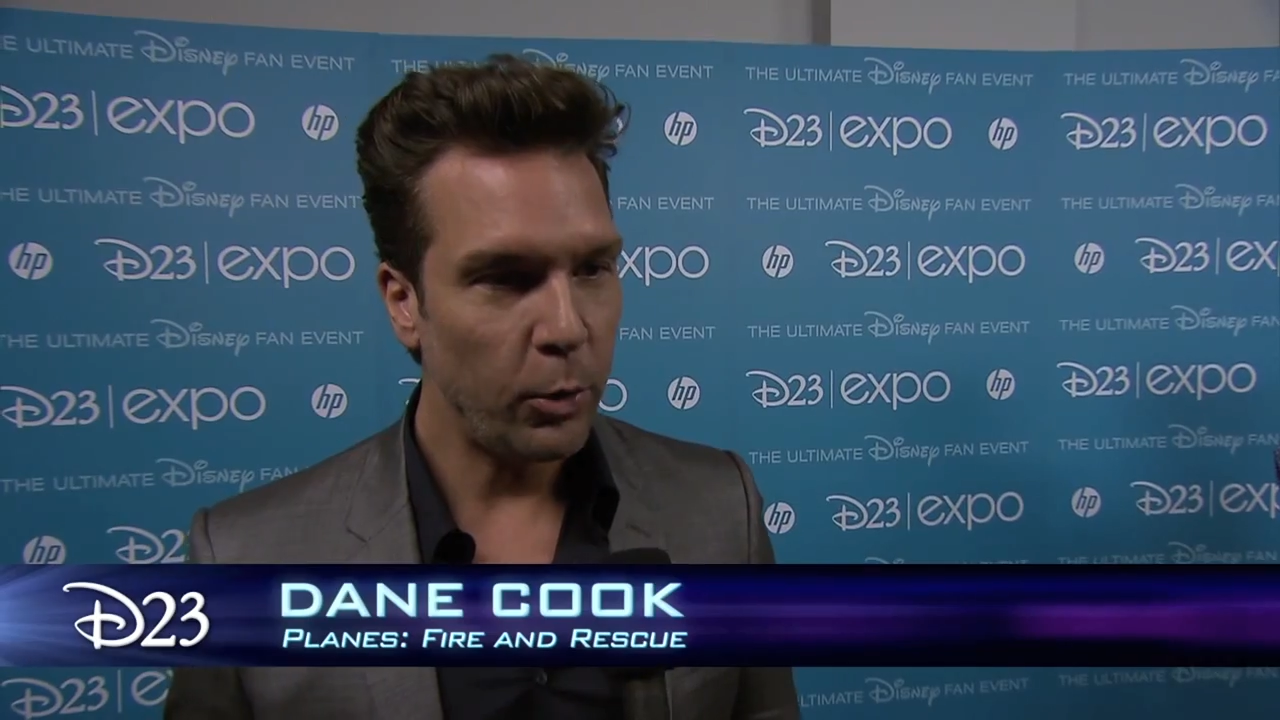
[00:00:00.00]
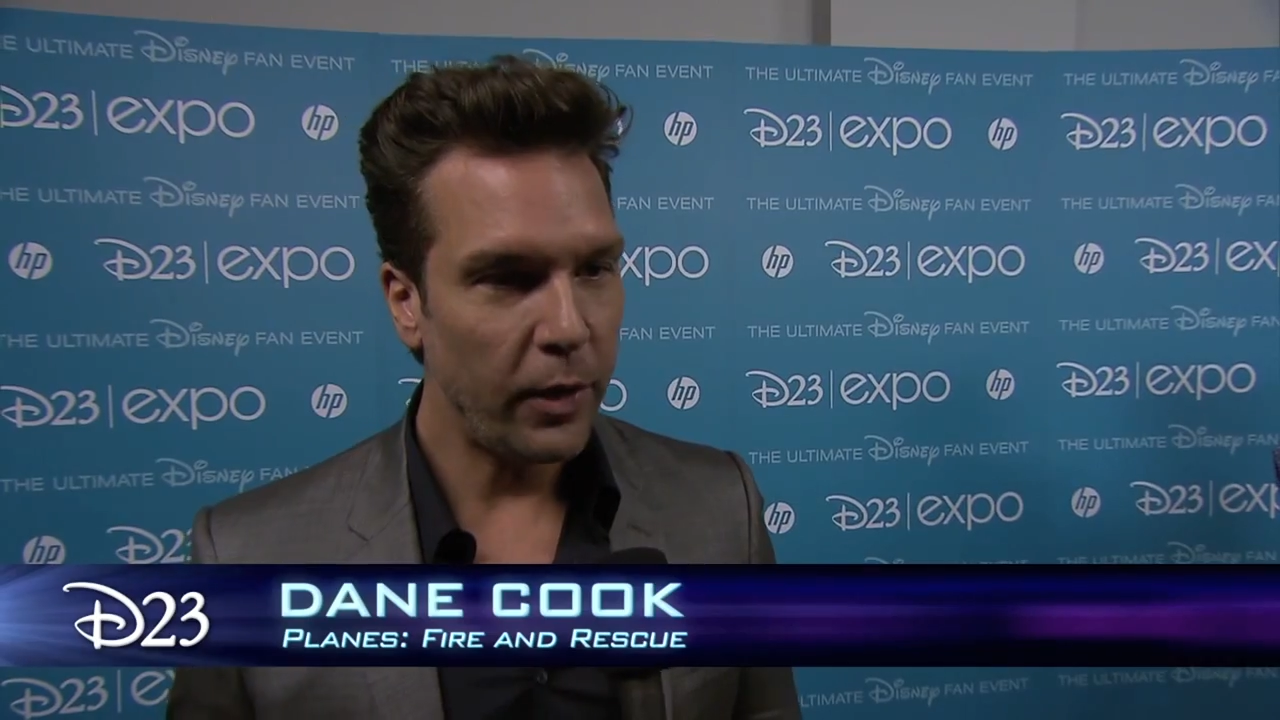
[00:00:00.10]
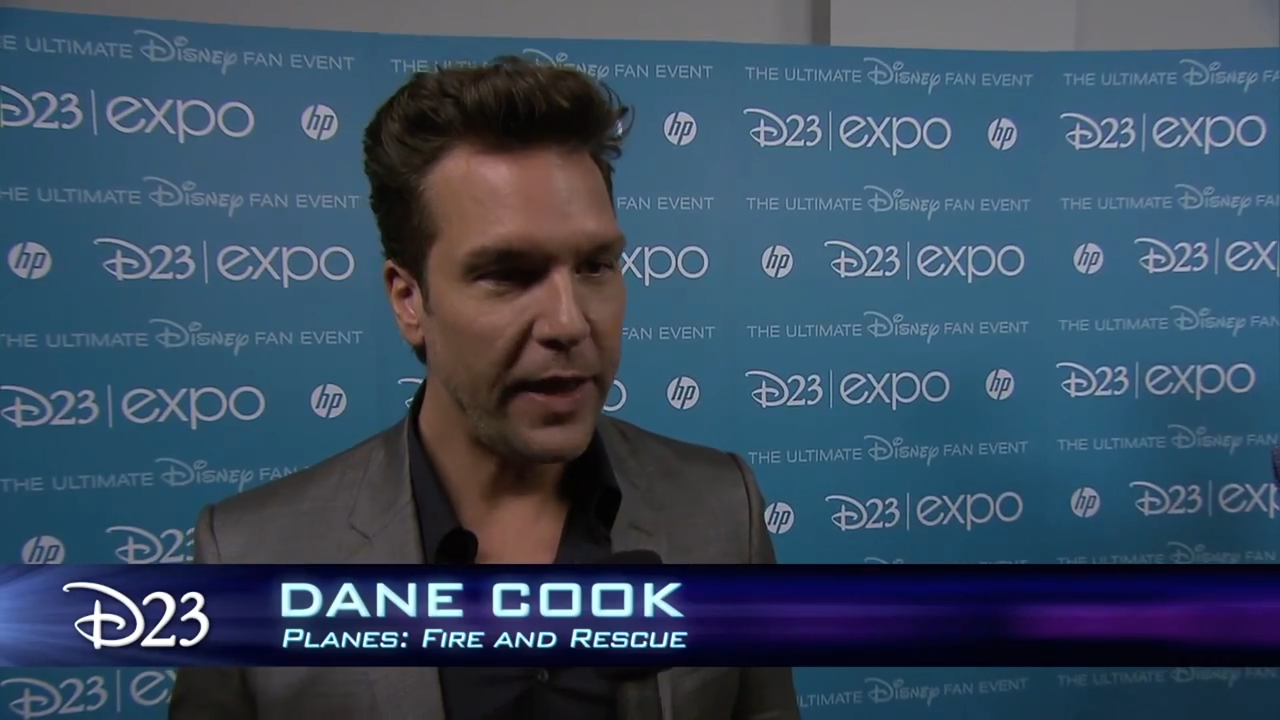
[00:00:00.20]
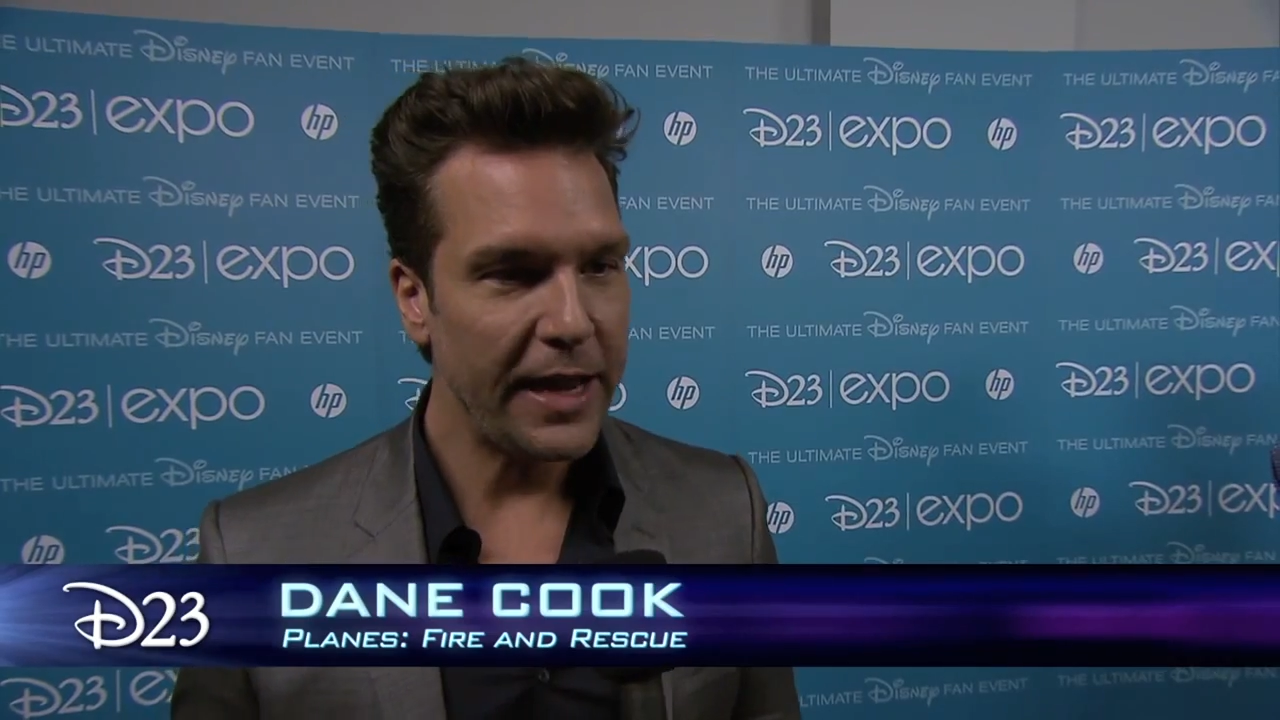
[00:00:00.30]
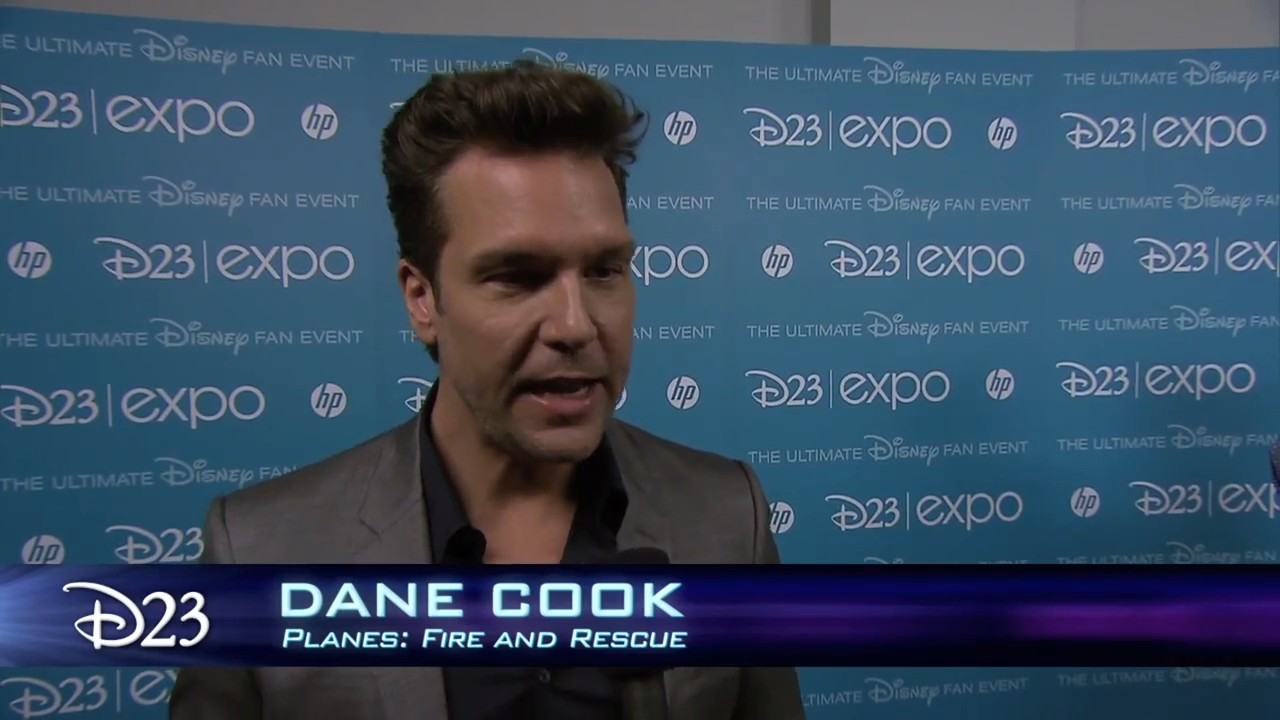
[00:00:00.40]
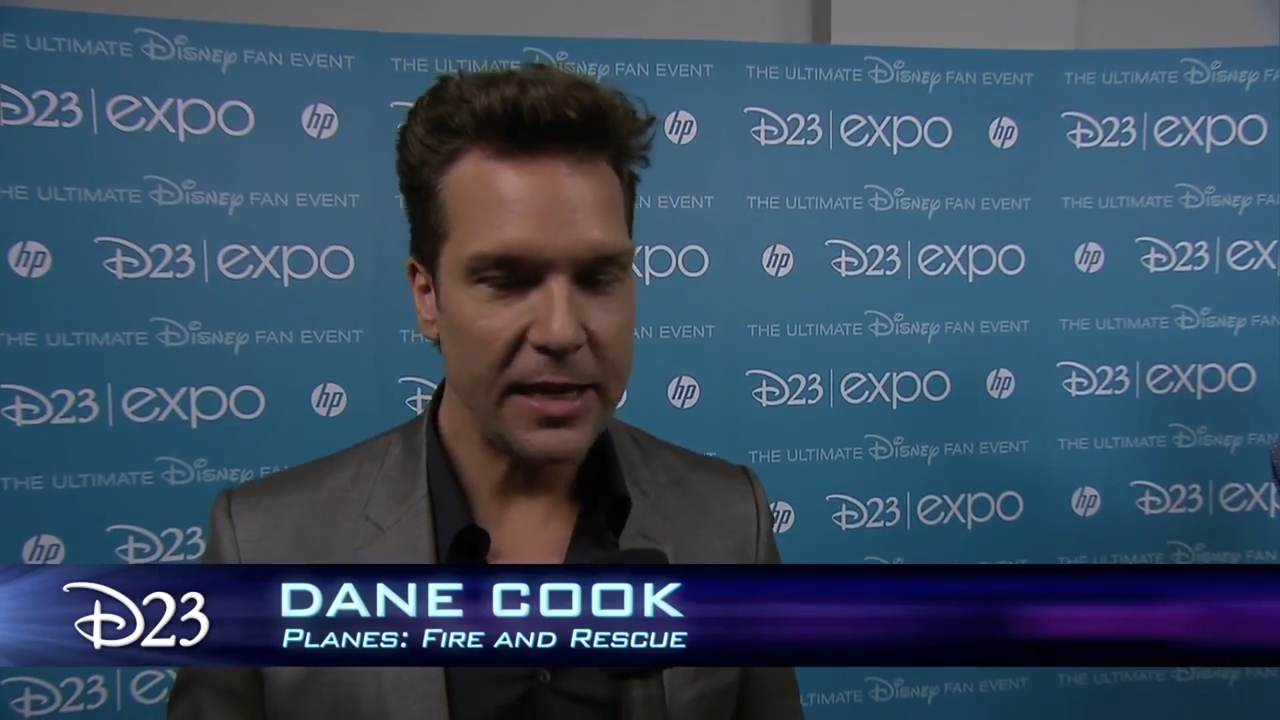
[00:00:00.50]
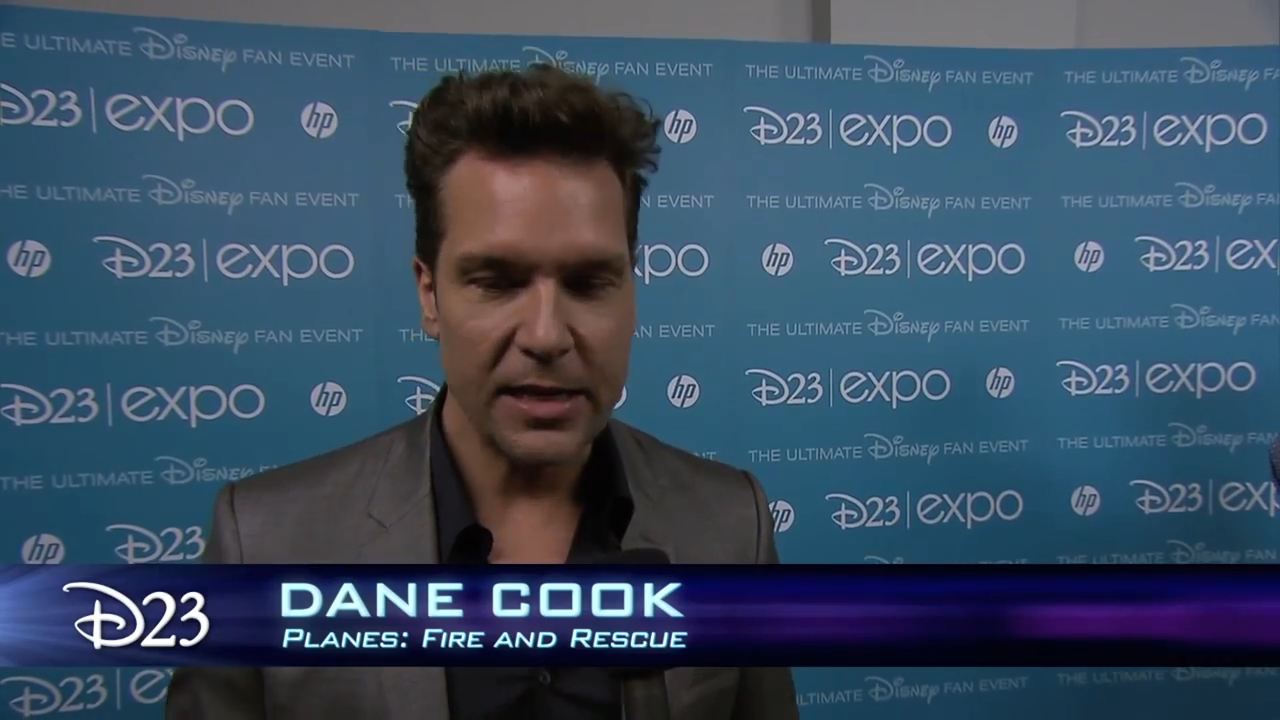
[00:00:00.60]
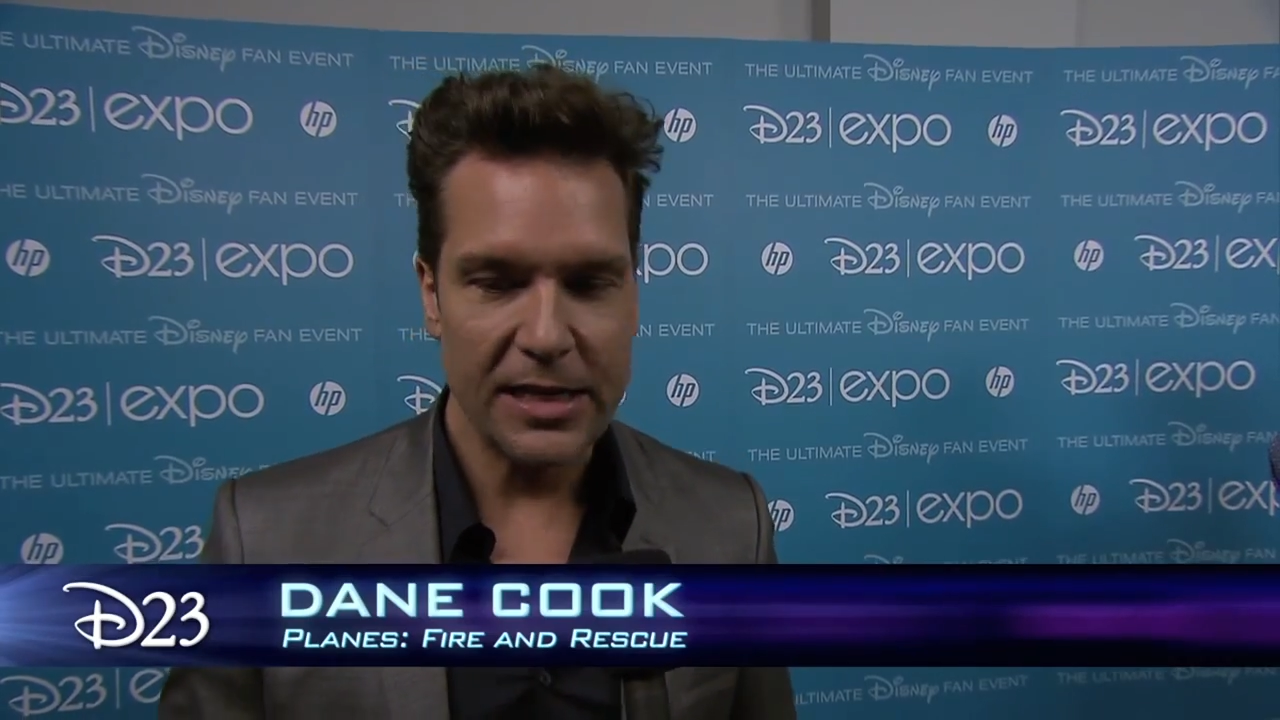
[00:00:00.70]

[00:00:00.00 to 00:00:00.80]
where they can